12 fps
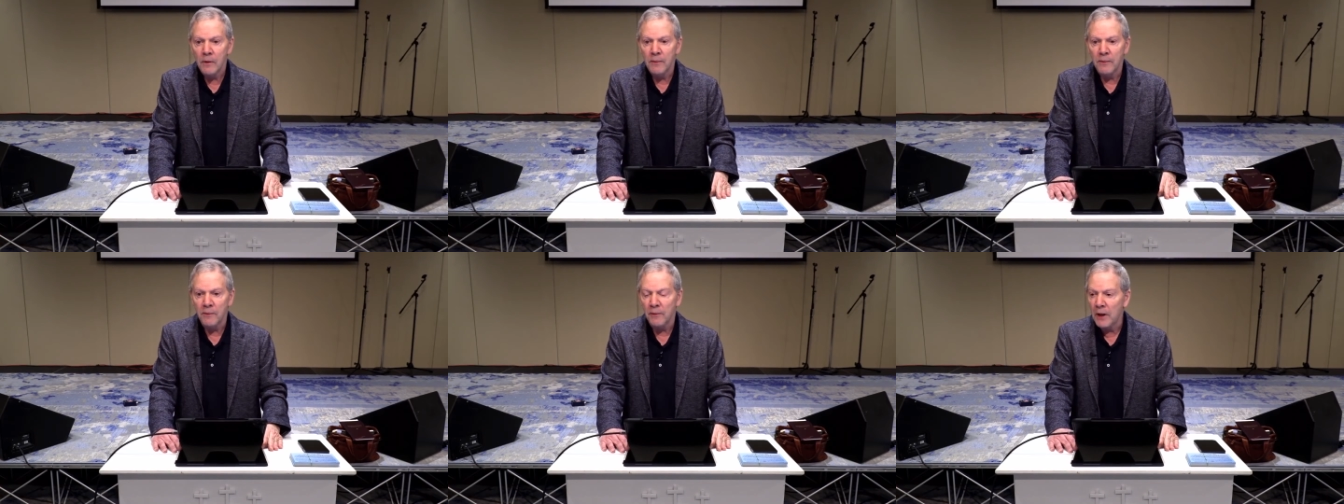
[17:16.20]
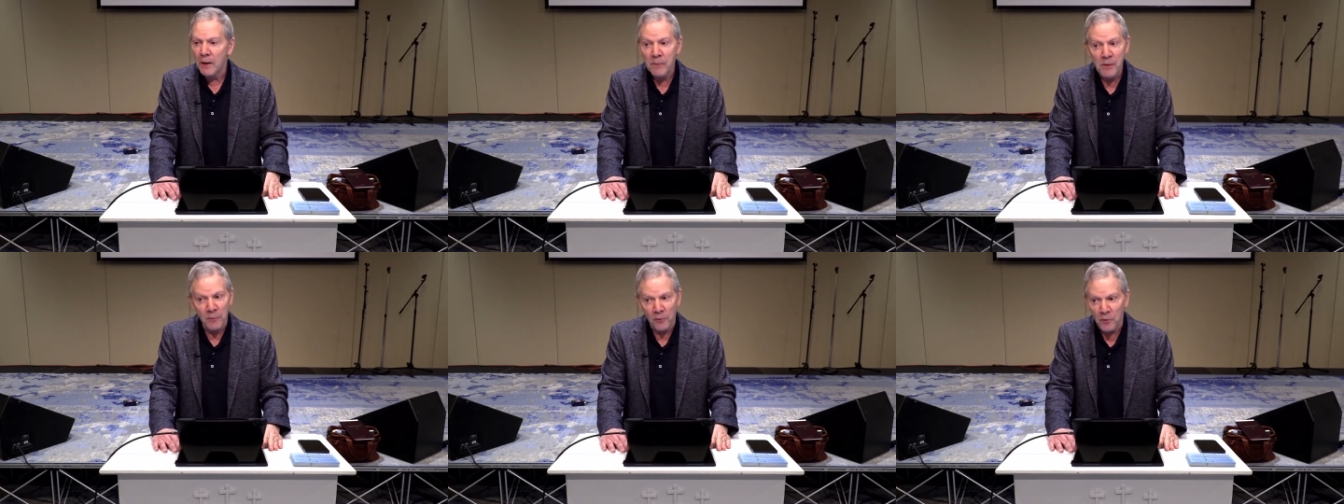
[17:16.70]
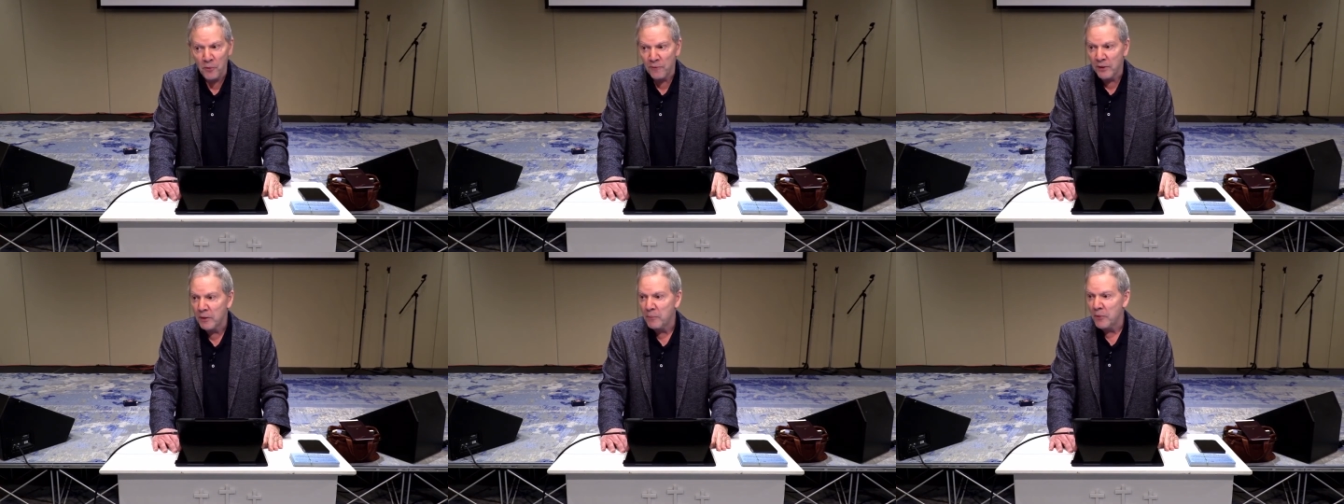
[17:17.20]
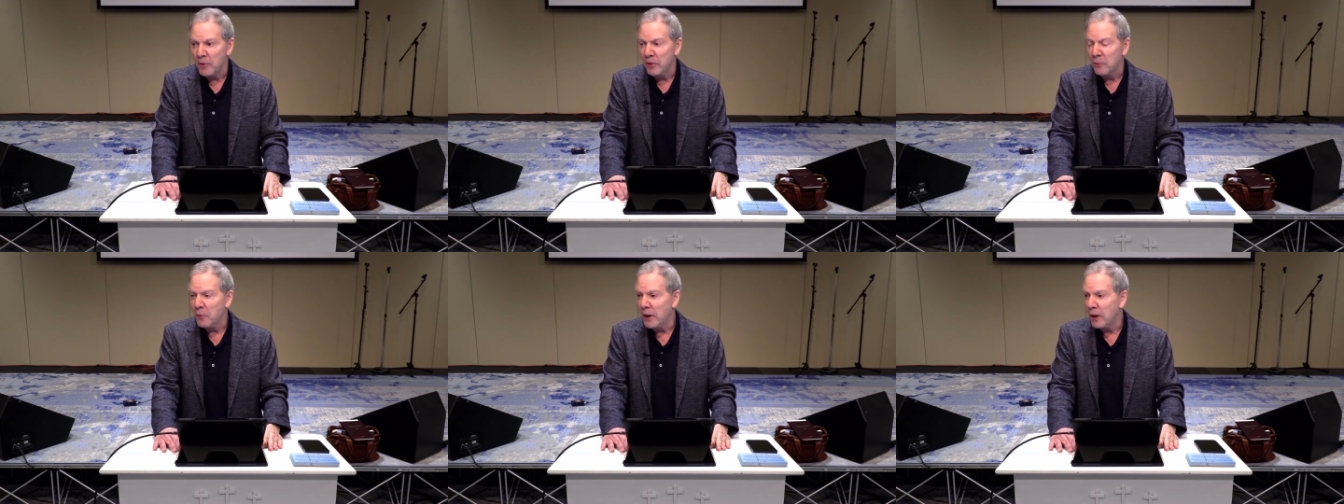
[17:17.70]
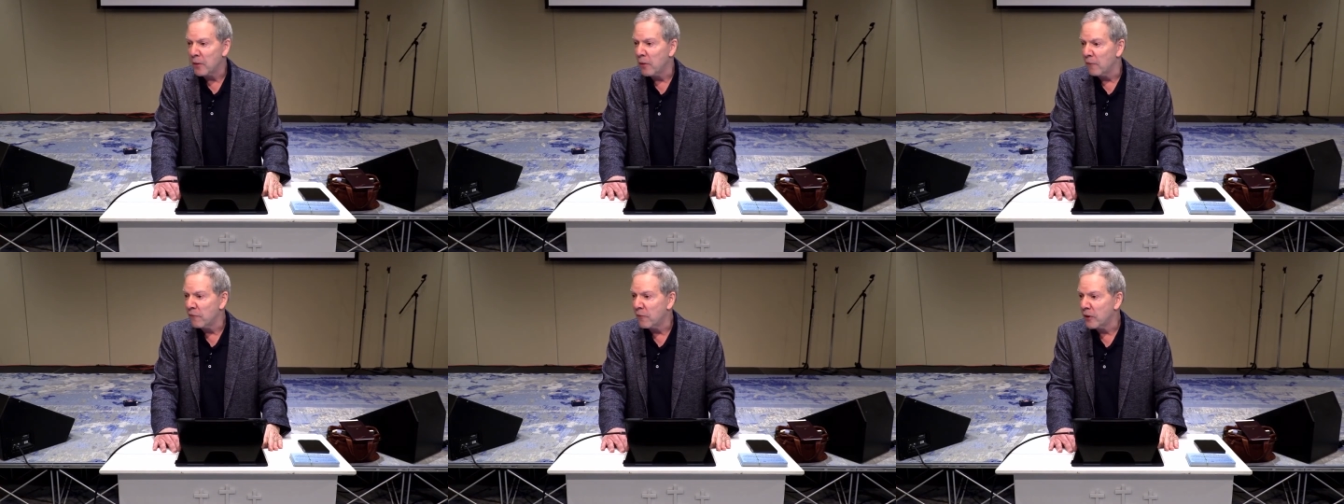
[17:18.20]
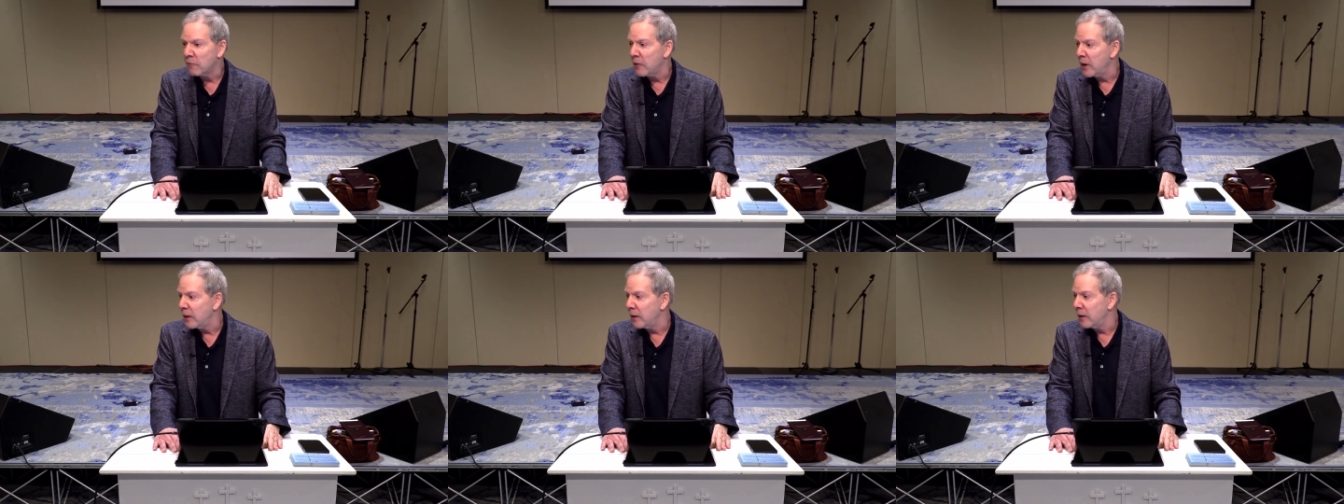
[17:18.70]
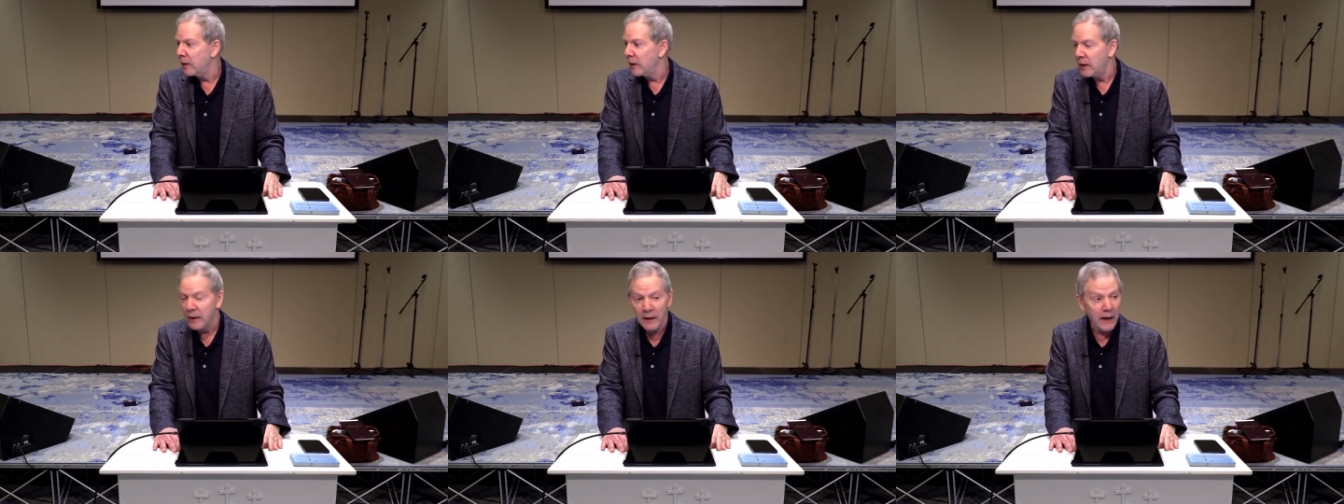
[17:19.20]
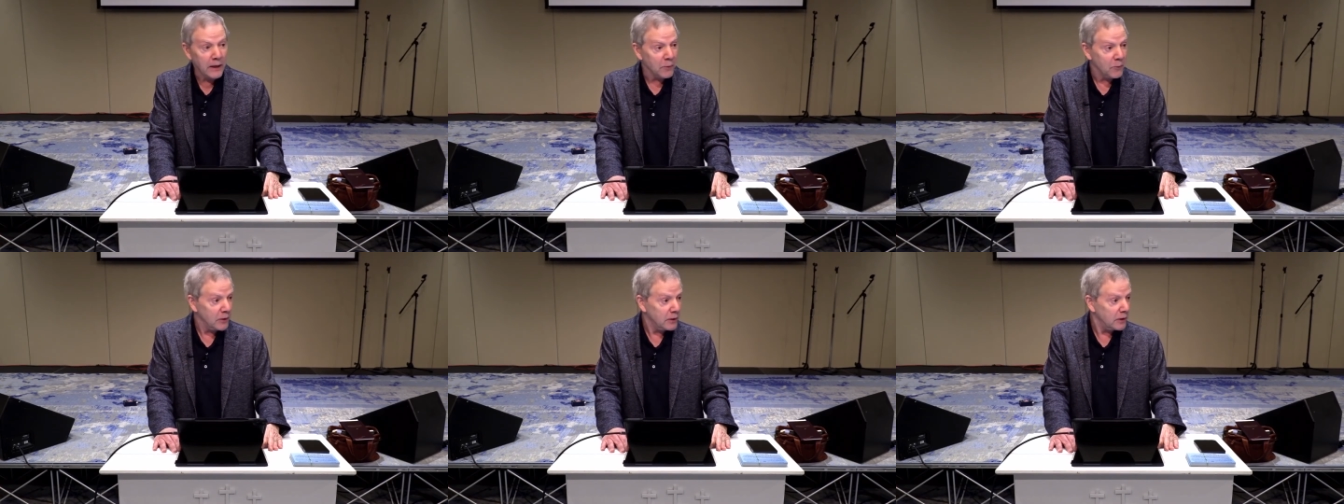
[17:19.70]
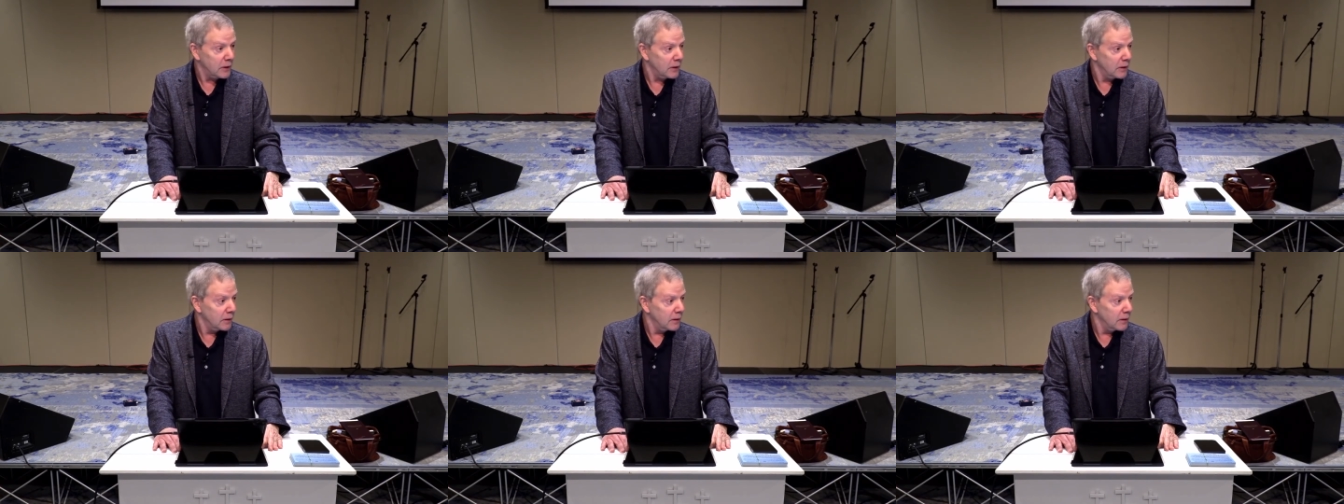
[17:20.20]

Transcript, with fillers: There are a lot of people who've experienced what I call frustrated inadequacy.